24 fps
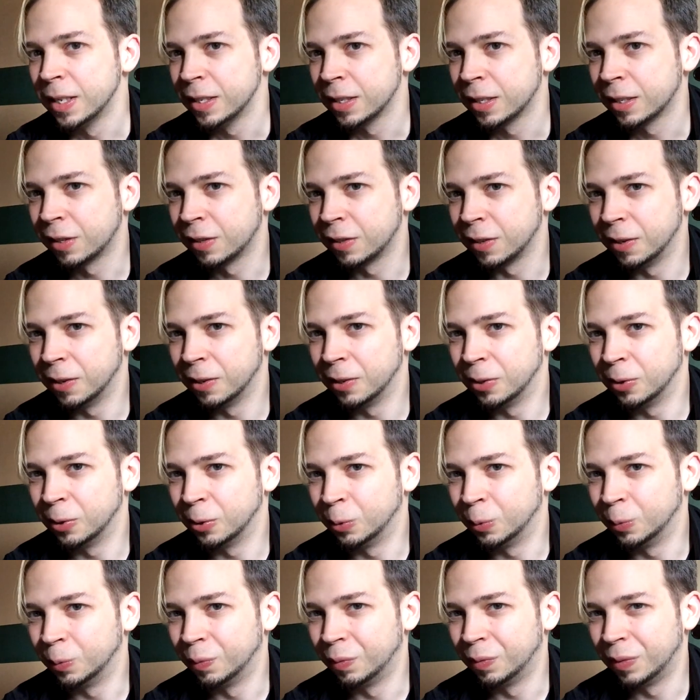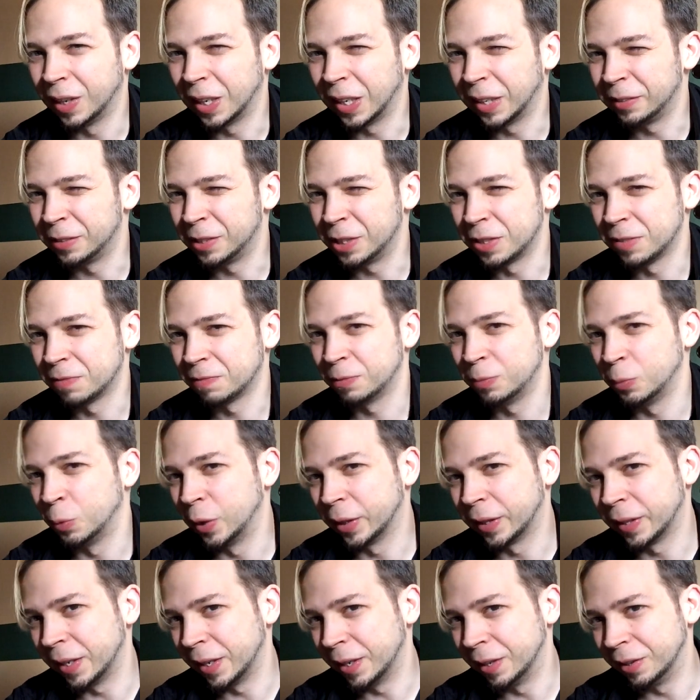So I just,
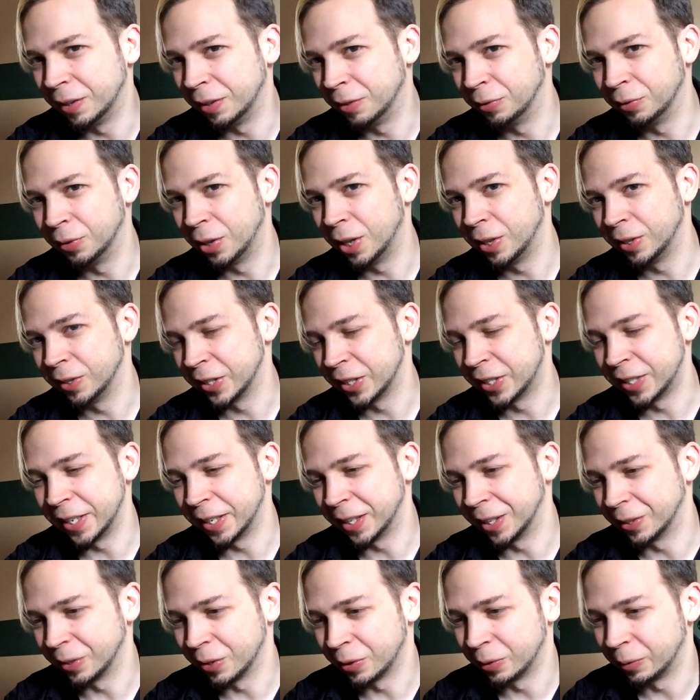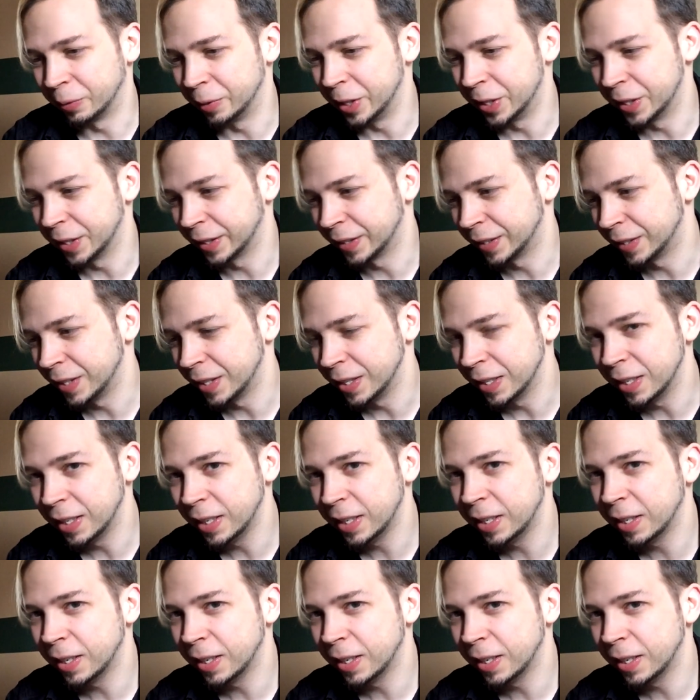what the hell, I'll just take it on the 360.